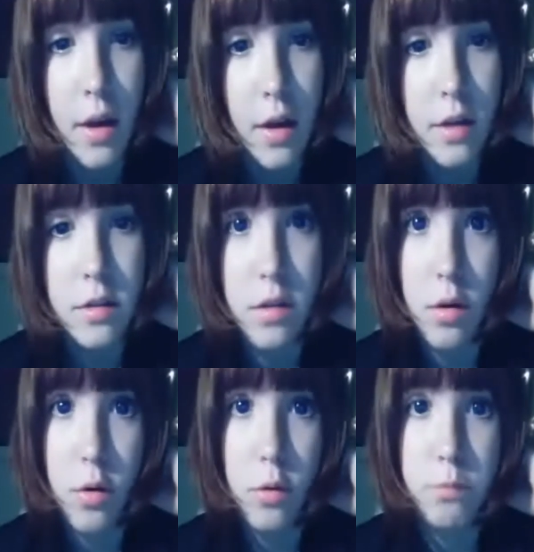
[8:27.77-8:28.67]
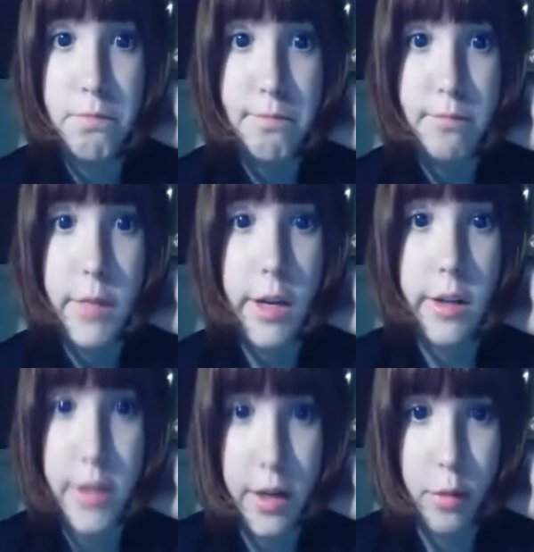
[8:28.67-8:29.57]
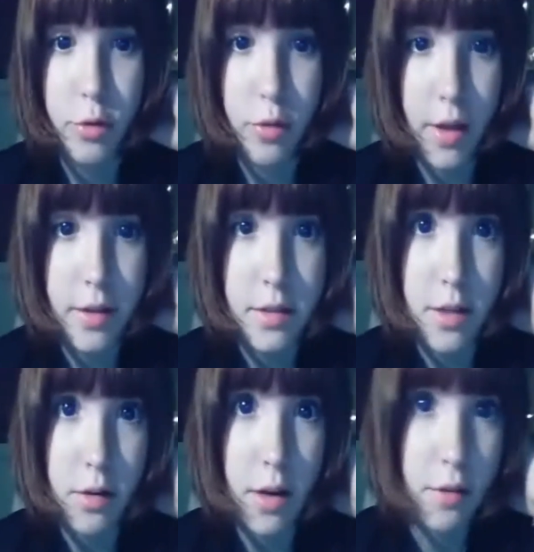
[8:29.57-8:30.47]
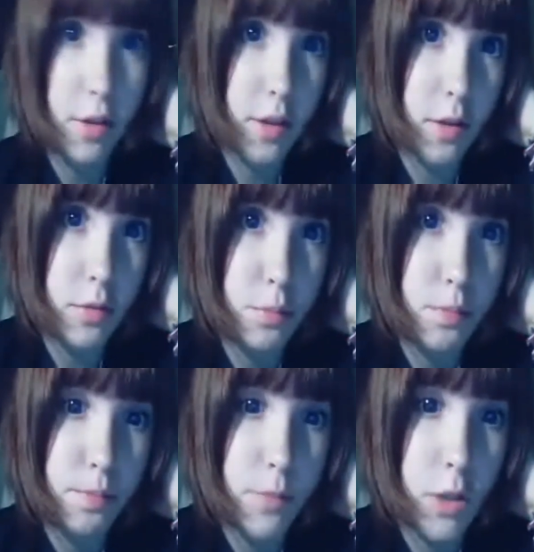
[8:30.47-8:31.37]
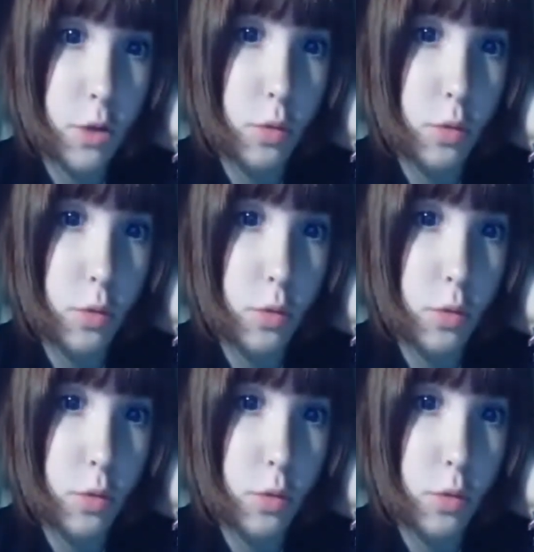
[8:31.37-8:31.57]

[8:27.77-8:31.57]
So, yeah, I decided I would do that since I don't have anything else to do,